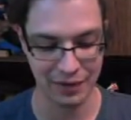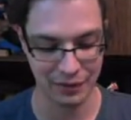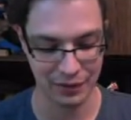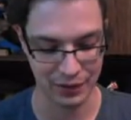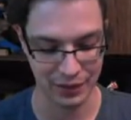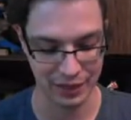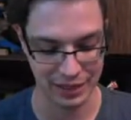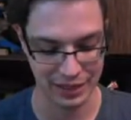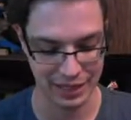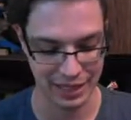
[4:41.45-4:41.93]

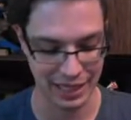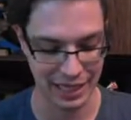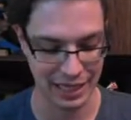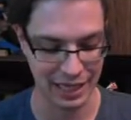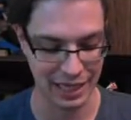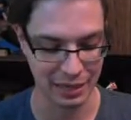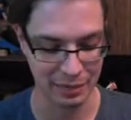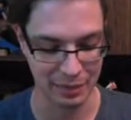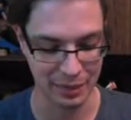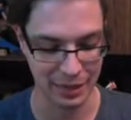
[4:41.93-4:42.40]
for his
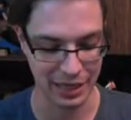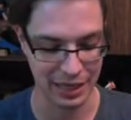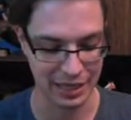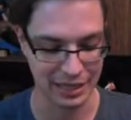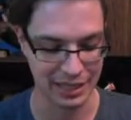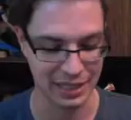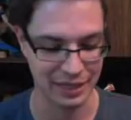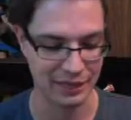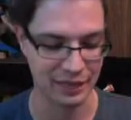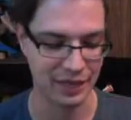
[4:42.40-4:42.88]
Psychic, being
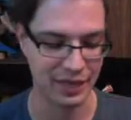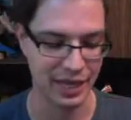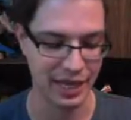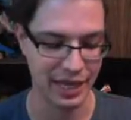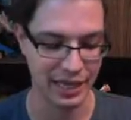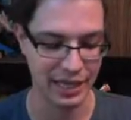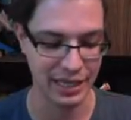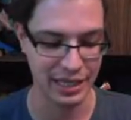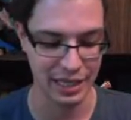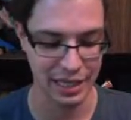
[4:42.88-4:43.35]
at
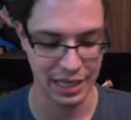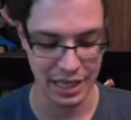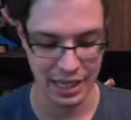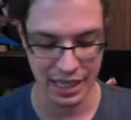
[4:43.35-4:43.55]
78,